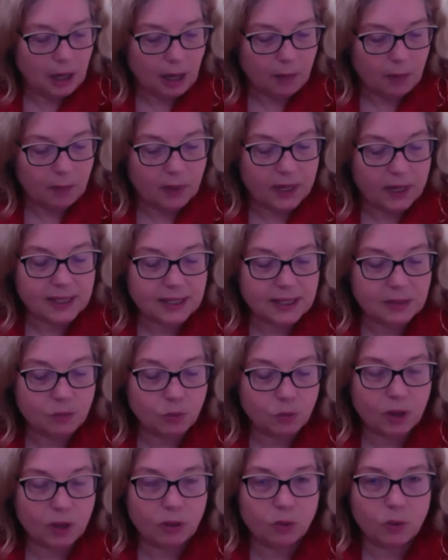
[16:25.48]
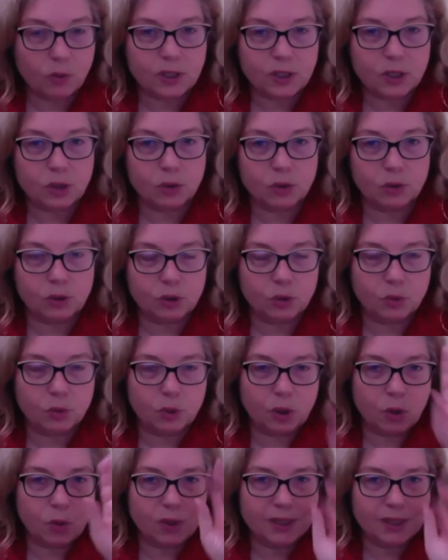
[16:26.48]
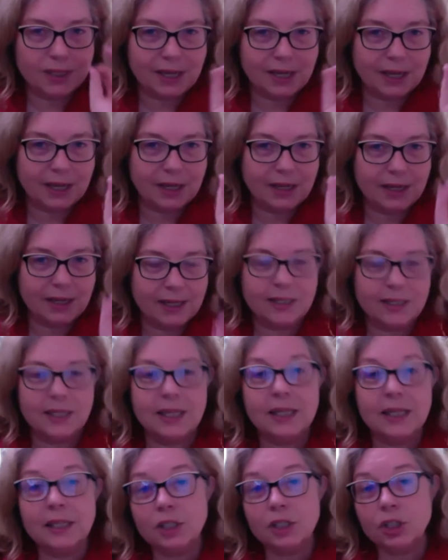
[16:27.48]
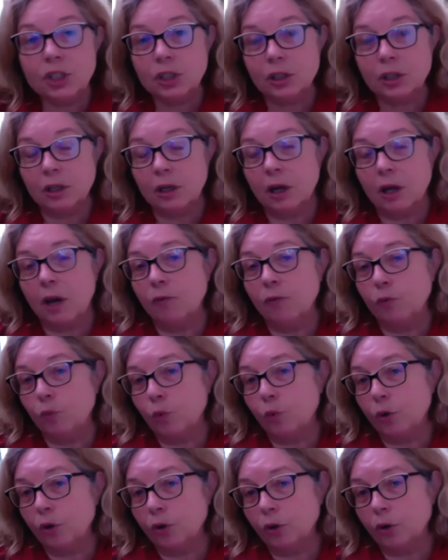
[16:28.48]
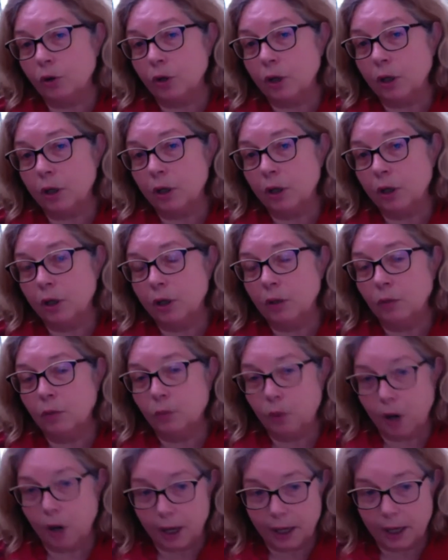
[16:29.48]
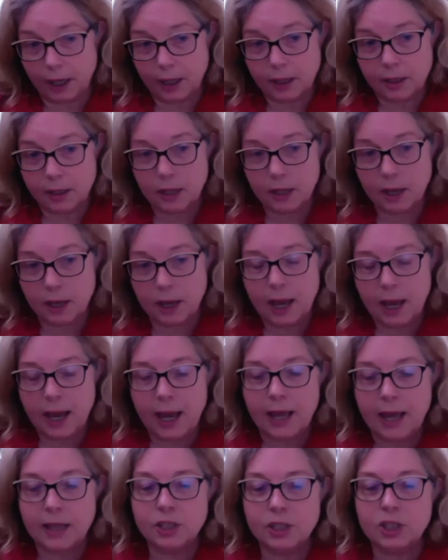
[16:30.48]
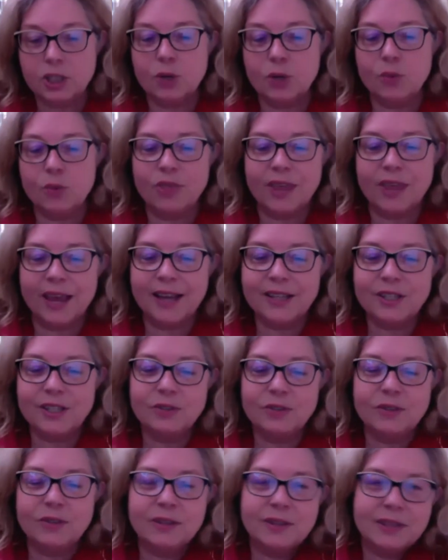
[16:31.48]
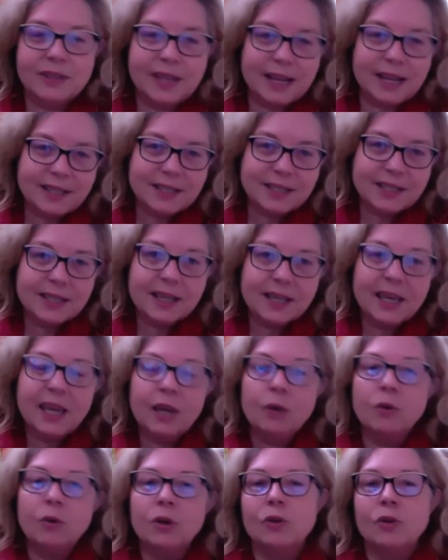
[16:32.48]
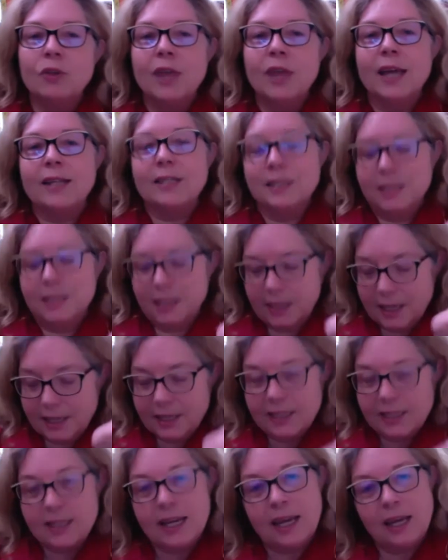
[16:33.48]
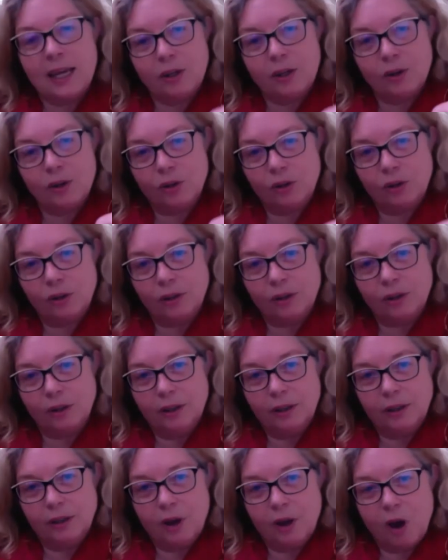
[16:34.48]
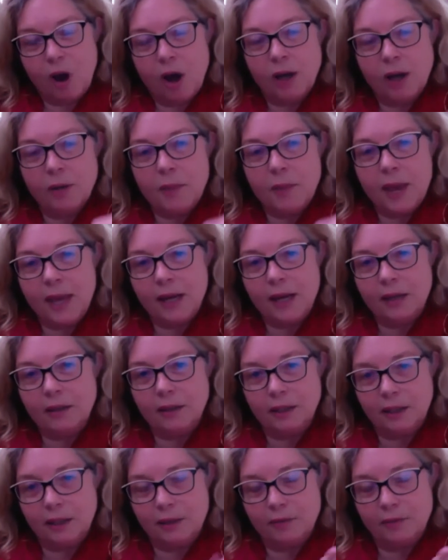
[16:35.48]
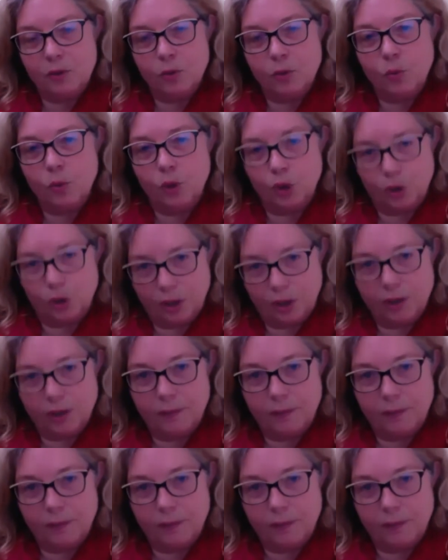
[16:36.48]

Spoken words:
Because in red thread circles, we always set an intention of work, right? And so that's the carrier, that's the container automatically of the work.